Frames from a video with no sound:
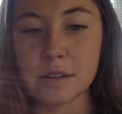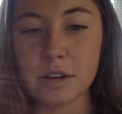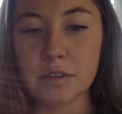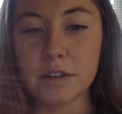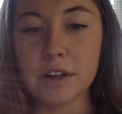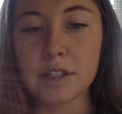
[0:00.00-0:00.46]

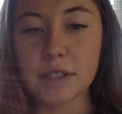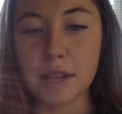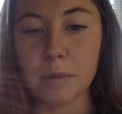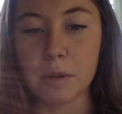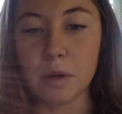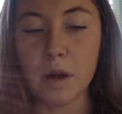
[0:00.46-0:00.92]
So for
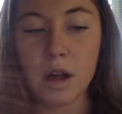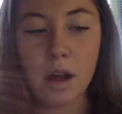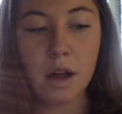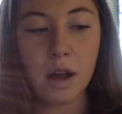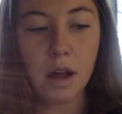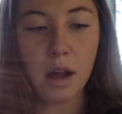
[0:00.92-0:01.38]
example,
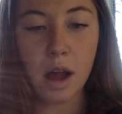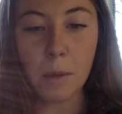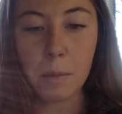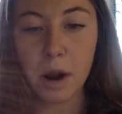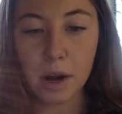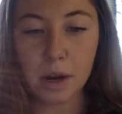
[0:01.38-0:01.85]
a
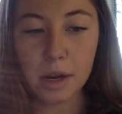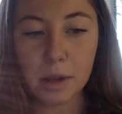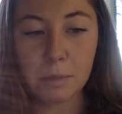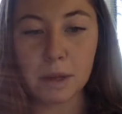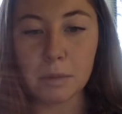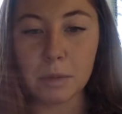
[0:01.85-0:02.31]
park
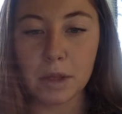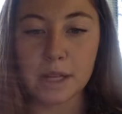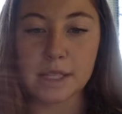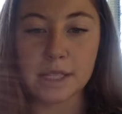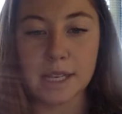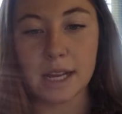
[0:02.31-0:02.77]
being
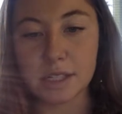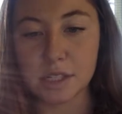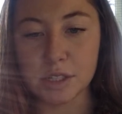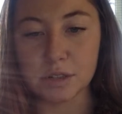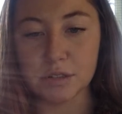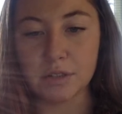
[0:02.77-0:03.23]
placed
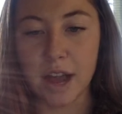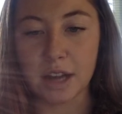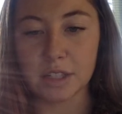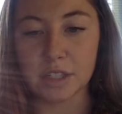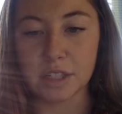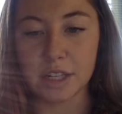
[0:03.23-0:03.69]
next to a
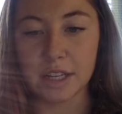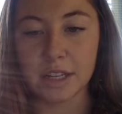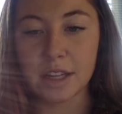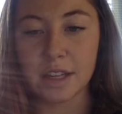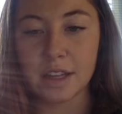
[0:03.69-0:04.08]
factory,